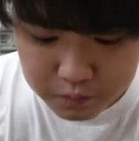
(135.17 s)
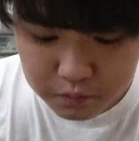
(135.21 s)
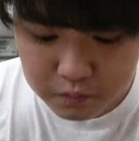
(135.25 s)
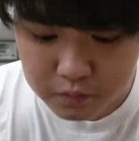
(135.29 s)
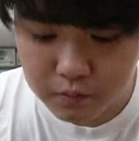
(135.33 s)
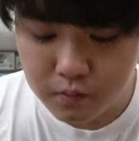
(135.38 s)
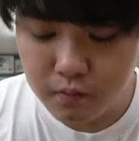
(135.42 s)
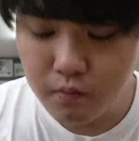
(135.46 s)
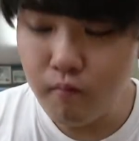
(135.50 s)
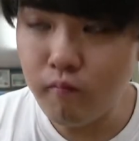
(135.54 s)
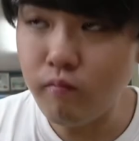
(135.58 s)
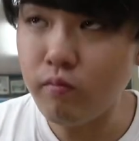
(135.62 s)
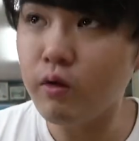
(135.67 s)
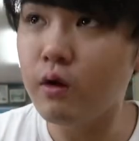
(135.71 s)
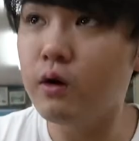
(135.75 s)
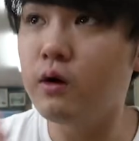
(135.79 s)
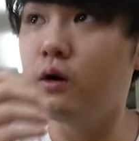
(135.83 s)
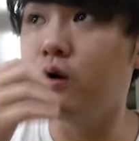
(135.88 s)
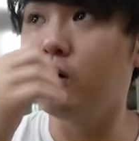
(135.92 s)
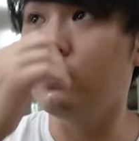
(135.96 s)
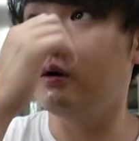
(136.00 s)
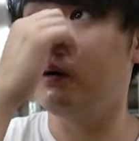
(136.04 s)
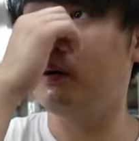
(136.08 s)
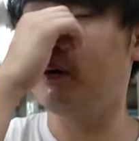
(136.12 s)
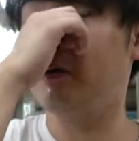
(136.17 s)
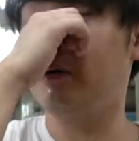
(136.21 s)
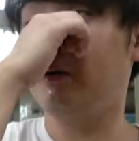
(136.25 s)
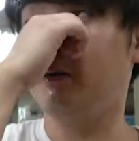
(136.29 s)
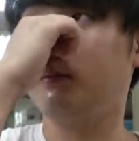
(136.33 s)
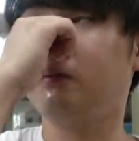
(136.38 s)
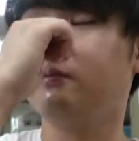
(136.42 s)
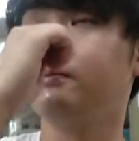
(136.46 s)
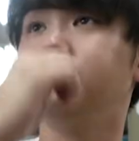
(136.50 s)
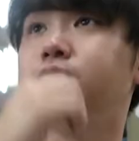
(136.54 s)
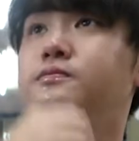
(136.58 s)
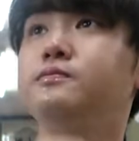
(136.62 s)
always, that was
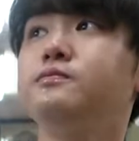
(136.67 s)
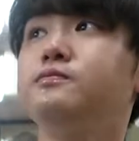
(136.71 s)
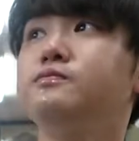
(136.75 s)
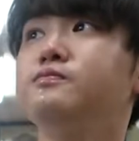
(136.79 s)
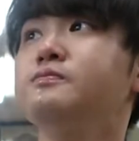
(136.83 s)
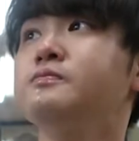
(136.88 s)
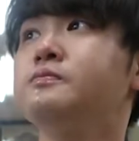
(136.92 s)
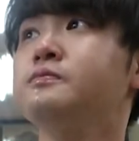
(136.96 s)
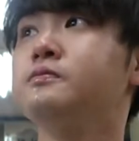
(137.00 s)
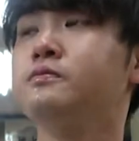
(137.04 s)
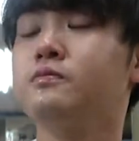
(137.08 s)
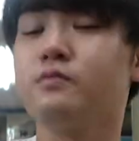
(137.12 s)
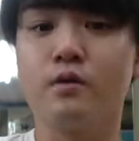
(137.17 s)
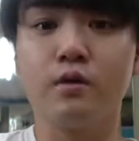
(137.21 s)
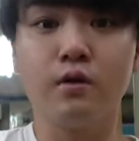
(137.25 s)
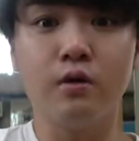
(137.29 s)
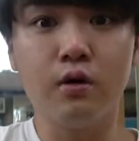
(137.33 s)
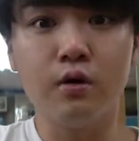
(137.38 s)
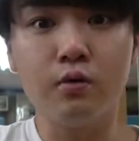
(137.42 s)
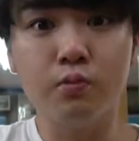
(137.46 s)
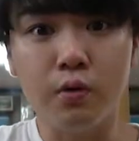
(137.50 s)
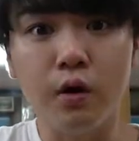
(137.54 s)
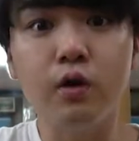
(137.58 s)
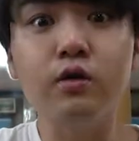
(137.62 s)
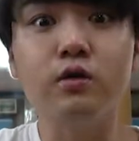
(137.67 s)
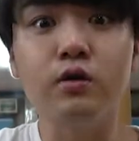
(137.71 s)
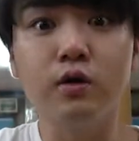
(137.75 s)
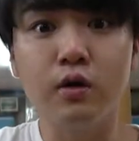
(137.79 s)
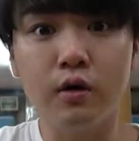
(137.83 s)
one hell of a slurp. It